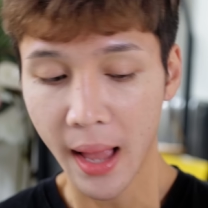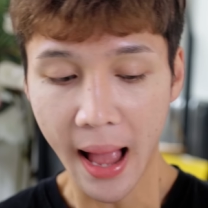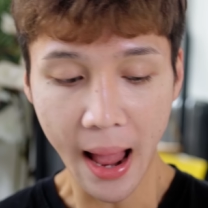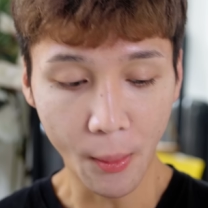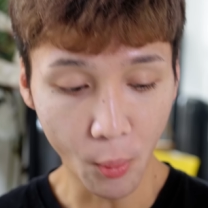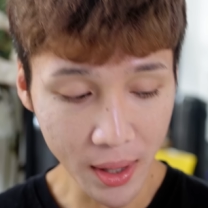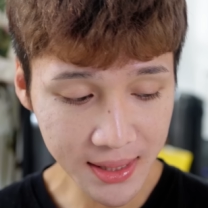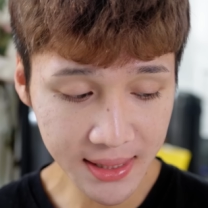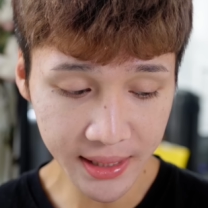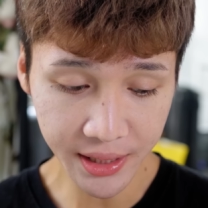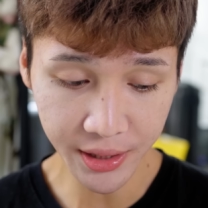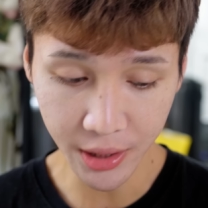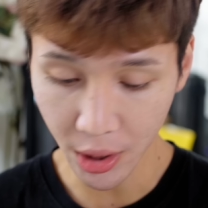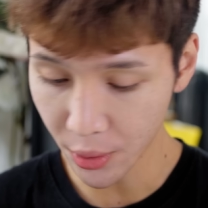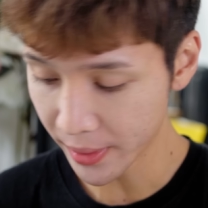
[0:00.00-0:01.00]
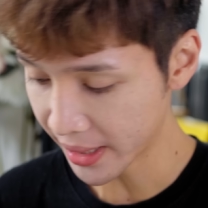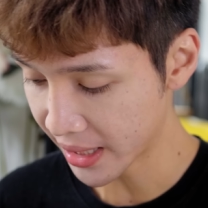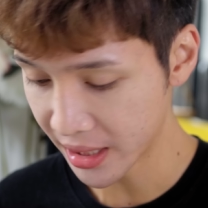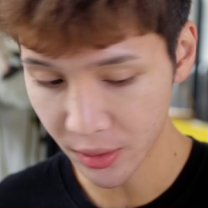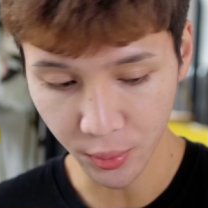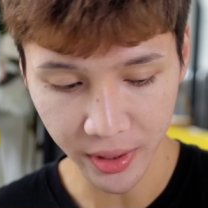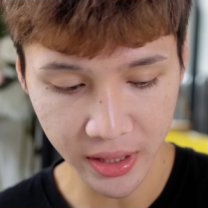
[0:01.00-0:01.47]
I was gonna go
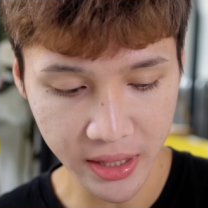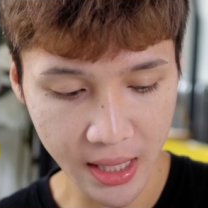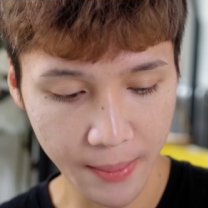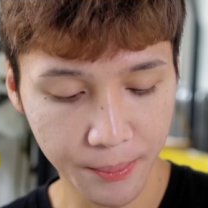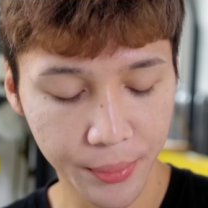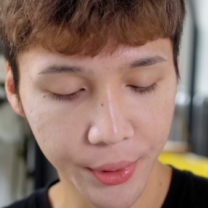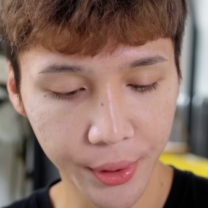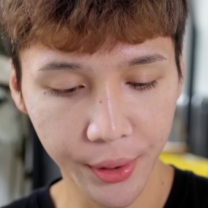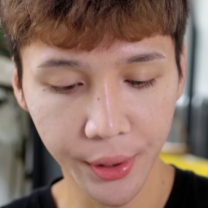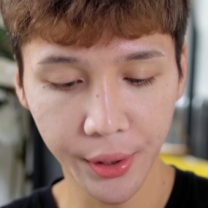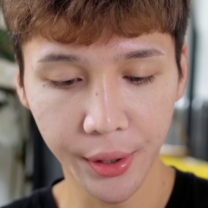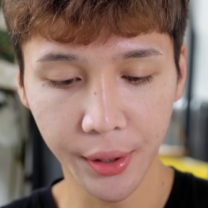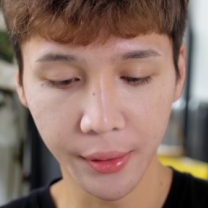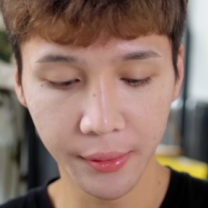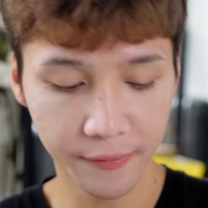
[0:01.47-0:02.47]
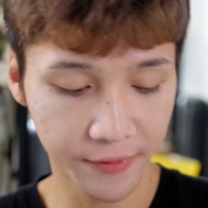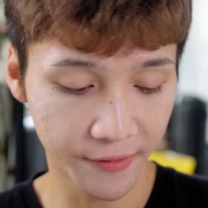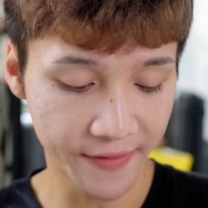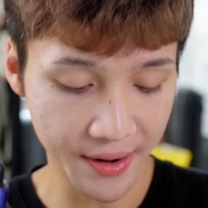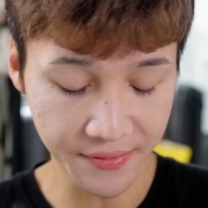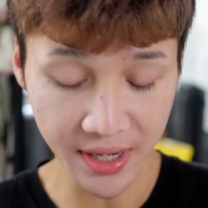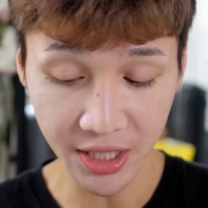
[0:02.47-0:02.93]
in with number, for
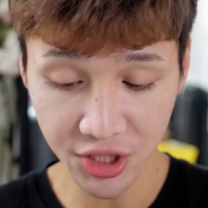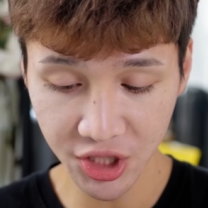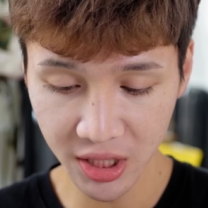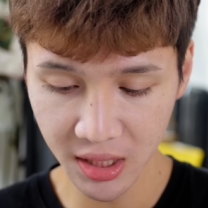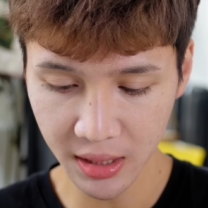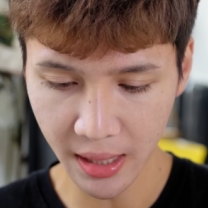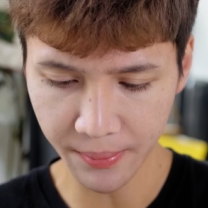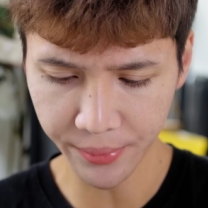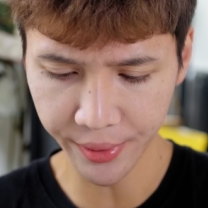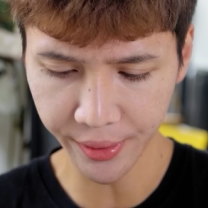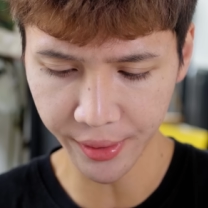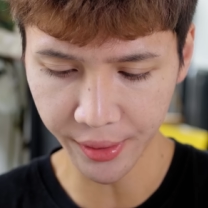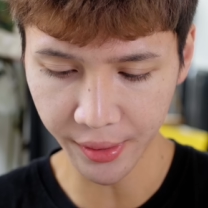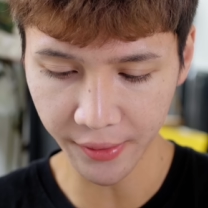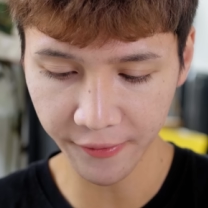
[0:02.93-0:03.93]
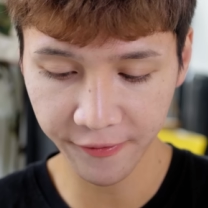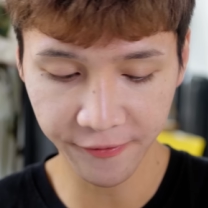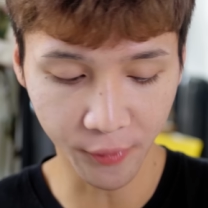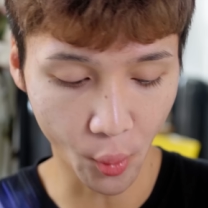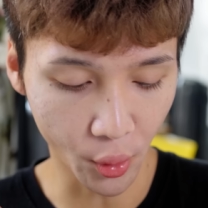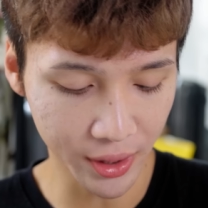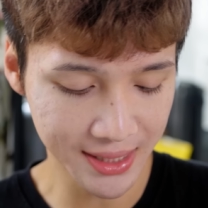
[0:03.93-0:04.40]
foundation, number
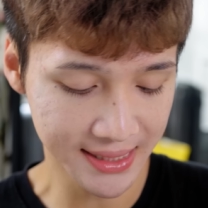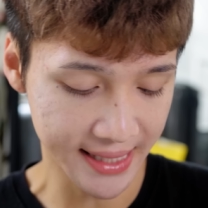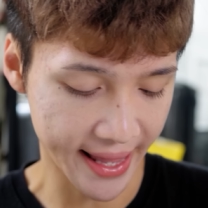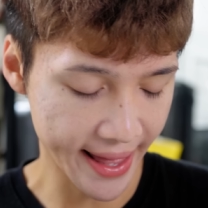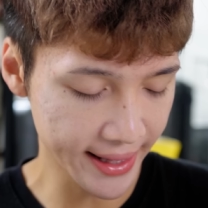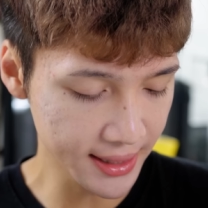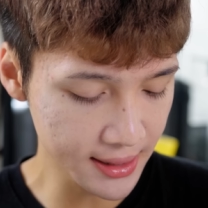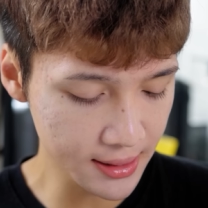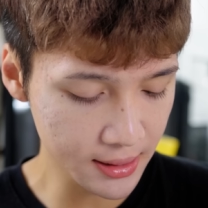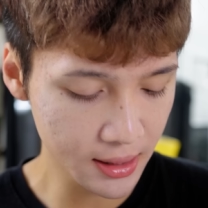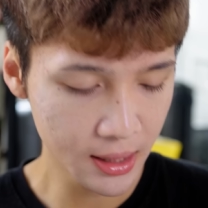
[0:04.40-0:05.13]
four sand.